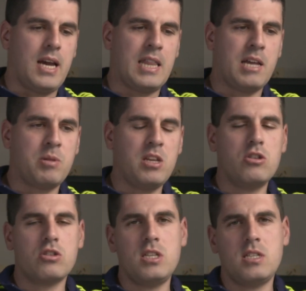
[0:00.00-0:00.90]
adapting
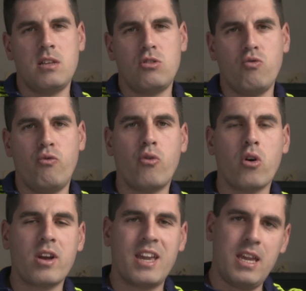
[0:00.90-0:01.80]
your system to
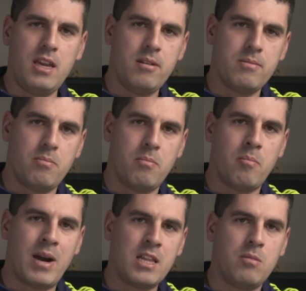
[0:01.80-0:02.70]
4K
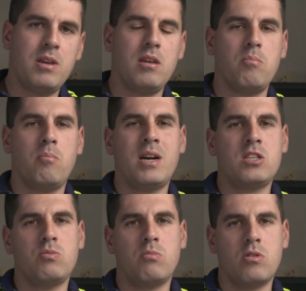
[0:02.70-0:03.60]
might be
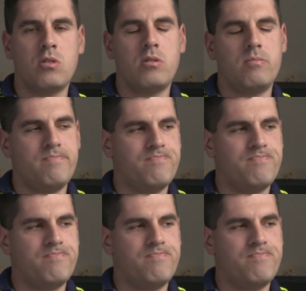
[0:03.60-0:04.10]
much more